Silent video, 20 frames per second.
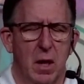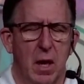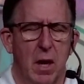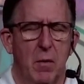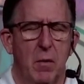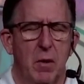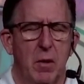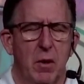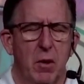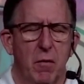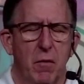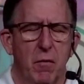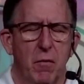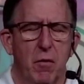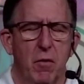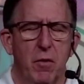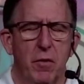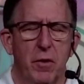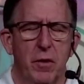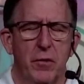And we go
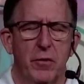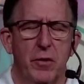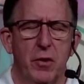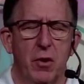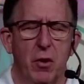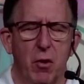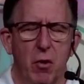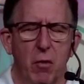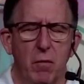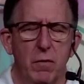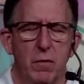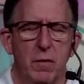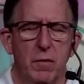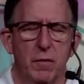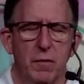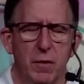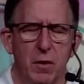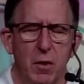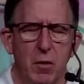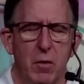forth as an
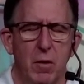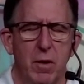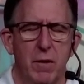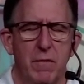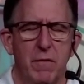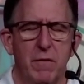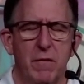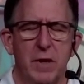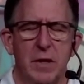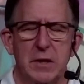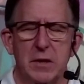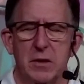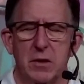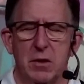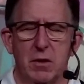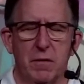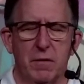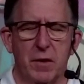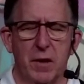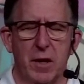overflowing
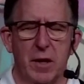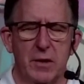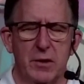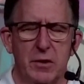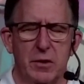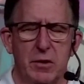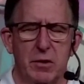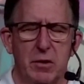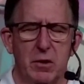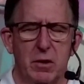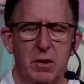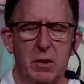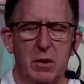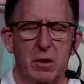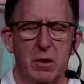vessel of God's good.